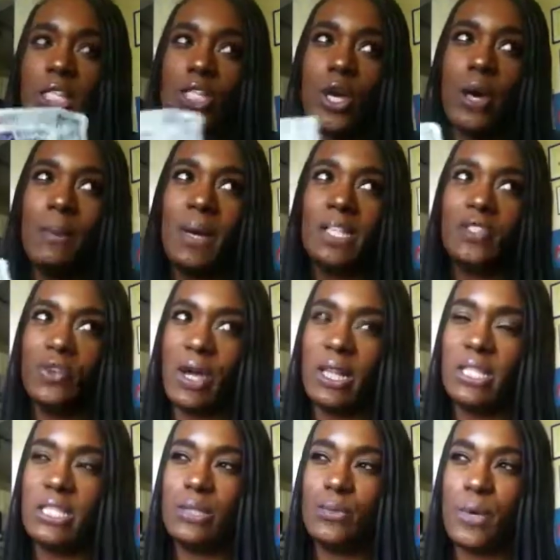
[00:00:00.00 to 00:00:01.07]
So I might try
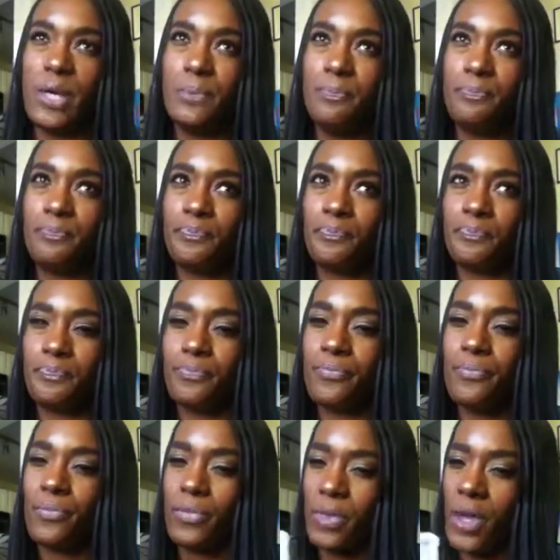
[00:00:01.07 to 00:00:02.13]
this one
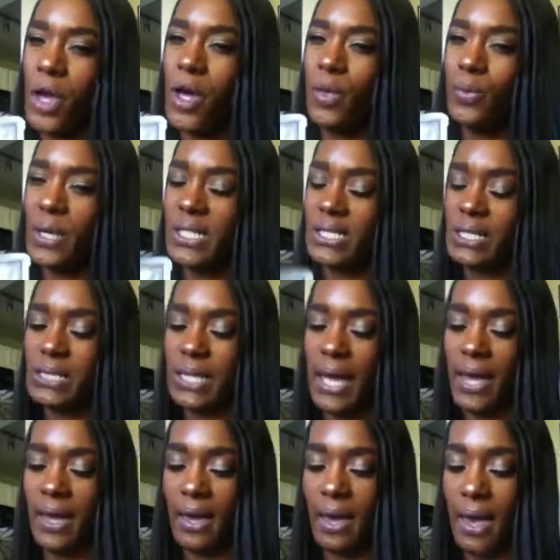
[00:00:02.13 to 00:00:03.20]
on
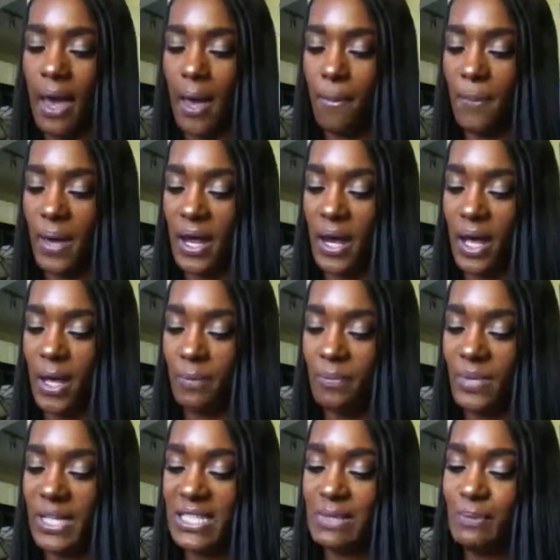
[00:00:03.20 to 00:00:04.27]
Wednesday. But
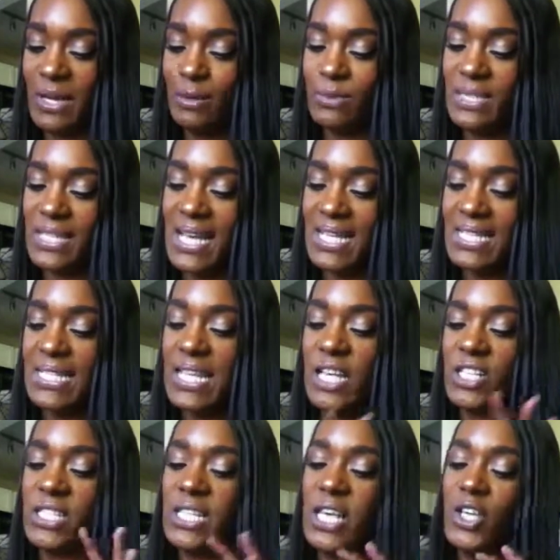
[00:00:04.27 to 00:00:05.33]
it's made with
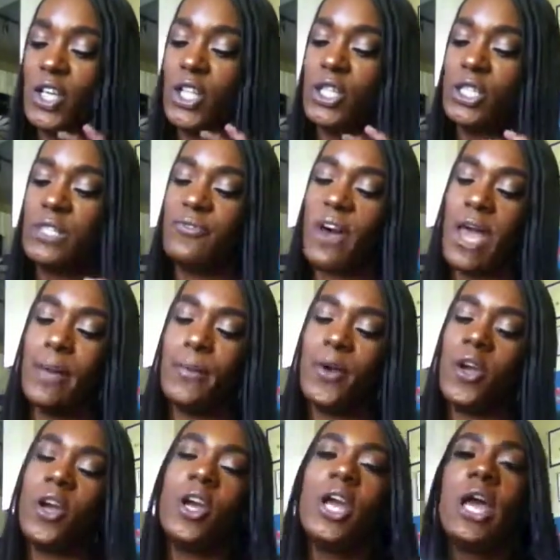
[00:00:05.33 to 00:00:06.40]
Tencel cellulose
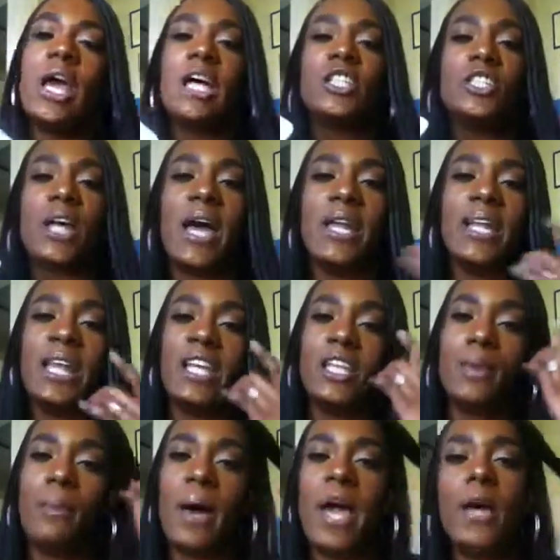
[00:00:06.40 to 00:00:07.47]
fiber, kind of like
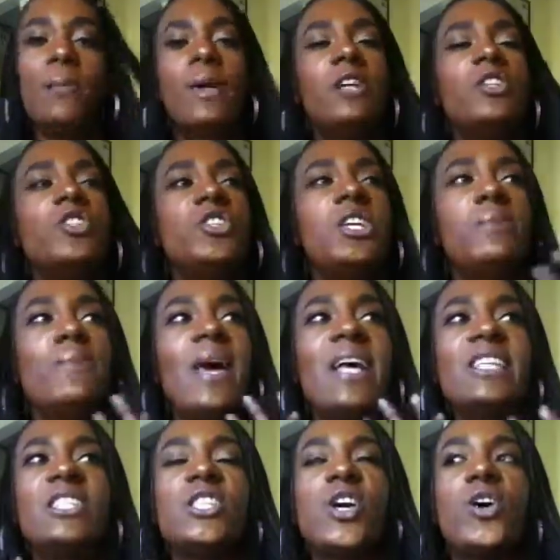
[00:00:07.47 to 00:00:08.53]
the BioBell sheet
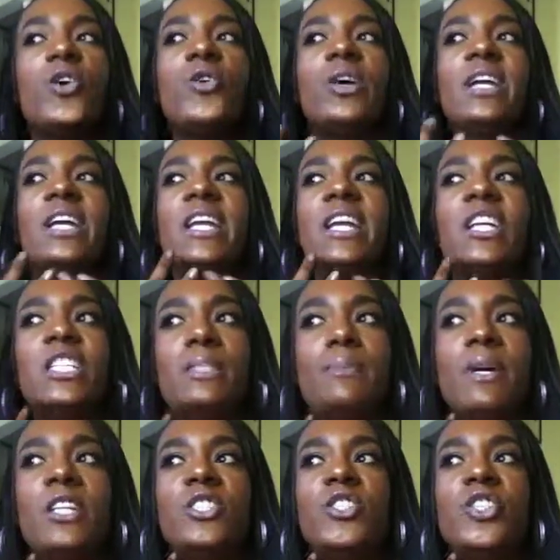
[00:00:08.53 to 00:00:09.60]
mask, so it adheres
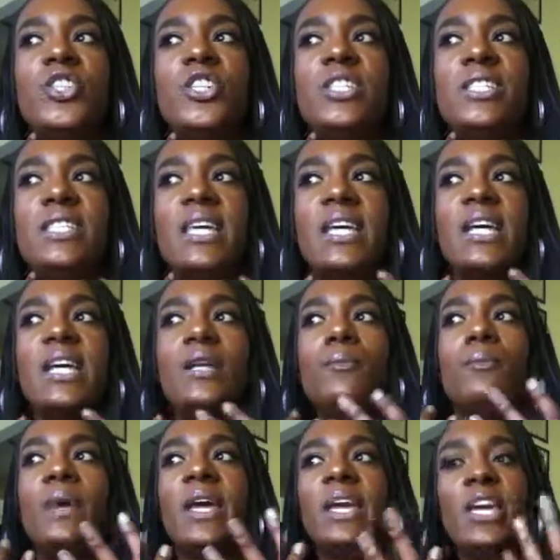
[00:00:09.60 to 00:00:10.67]
better to your
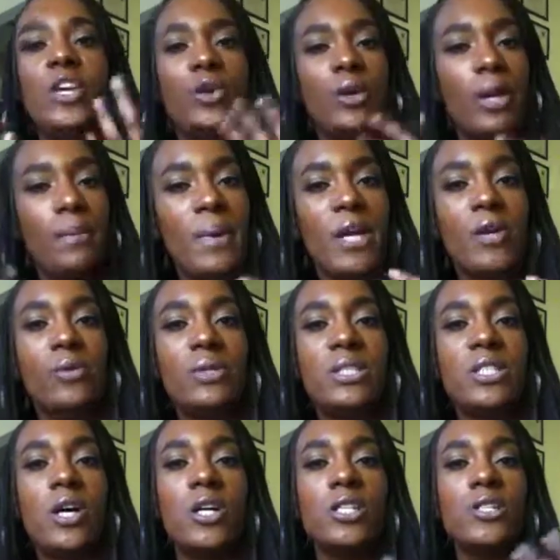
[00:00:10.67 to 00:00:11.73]
skin, making you get better
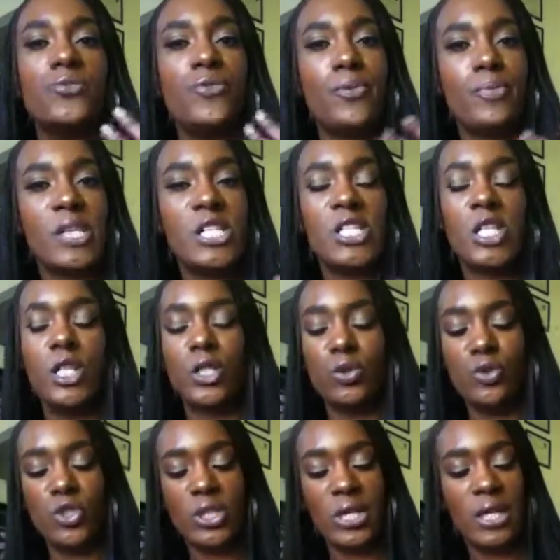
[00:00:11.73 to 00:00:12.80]
results from the
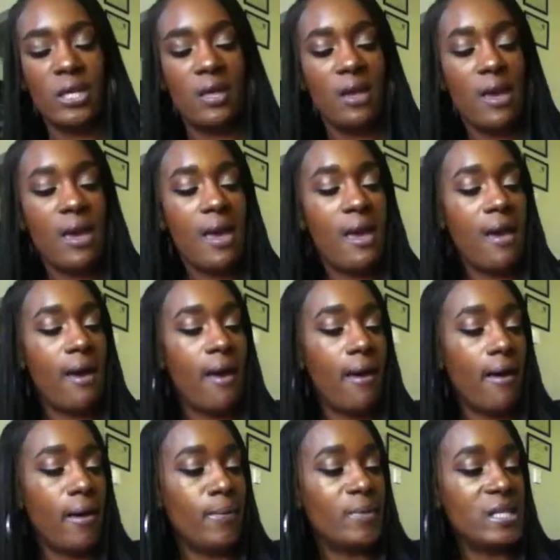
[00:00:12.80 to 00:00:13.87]
solution.
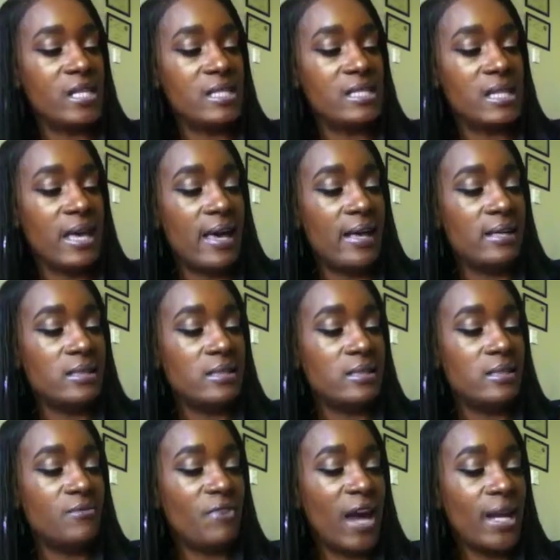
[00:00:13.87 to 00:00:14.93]
This says,
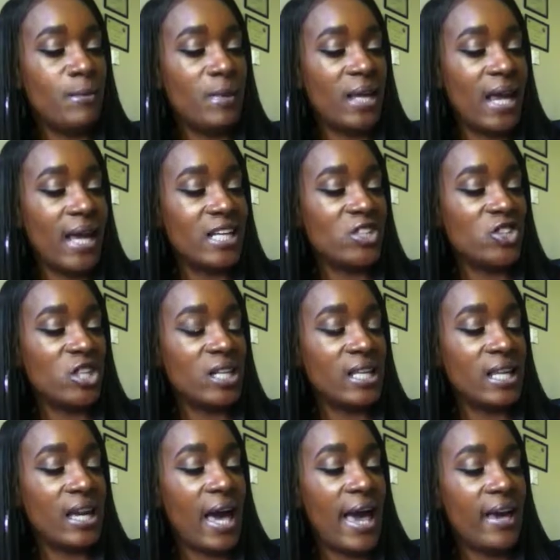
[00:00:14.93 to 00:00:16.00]
vitamin A and
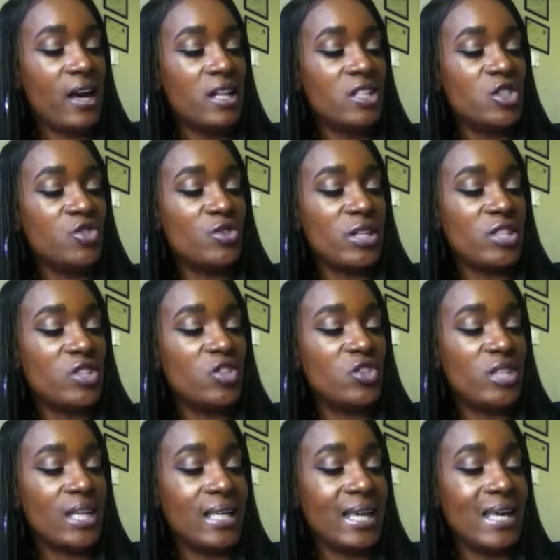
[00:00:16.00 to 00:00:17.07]
jiggling high concentration
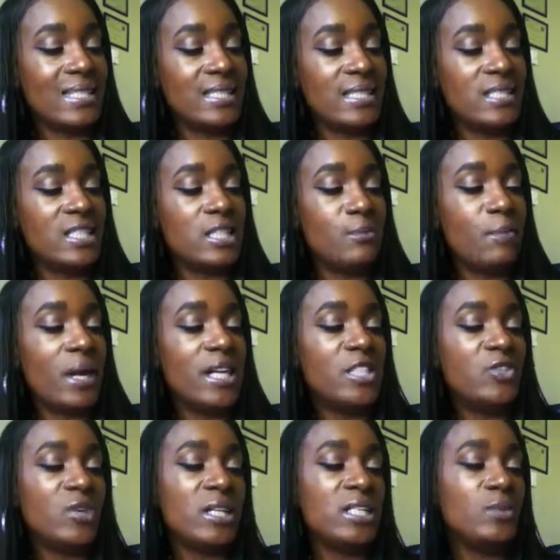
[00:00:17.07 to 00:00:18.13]
jelly essence that
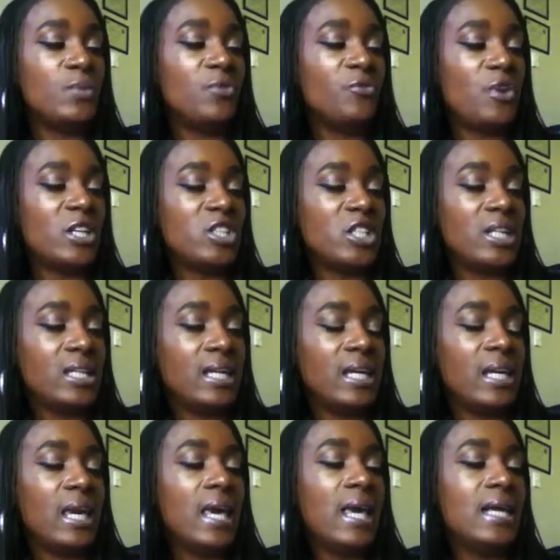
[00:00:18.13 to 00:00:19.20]
penetrates
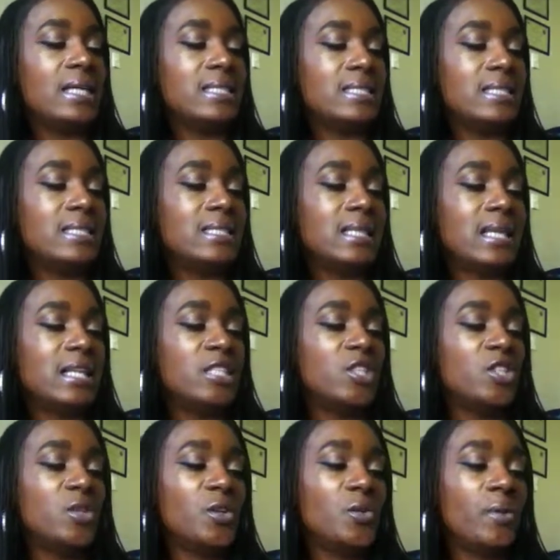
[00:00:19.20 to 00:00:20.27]
refreshingly into skin
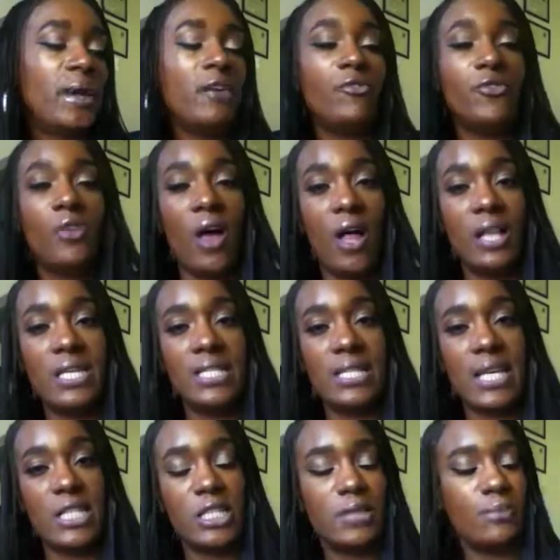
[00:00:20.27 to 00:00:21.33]
to create flawless
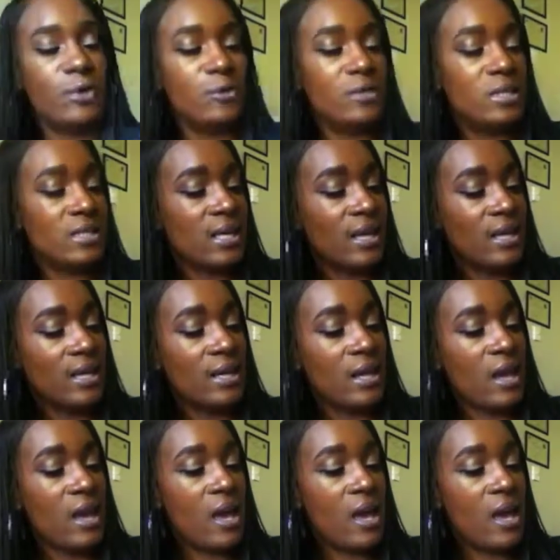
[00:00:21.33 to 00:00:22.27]
and smooth skin.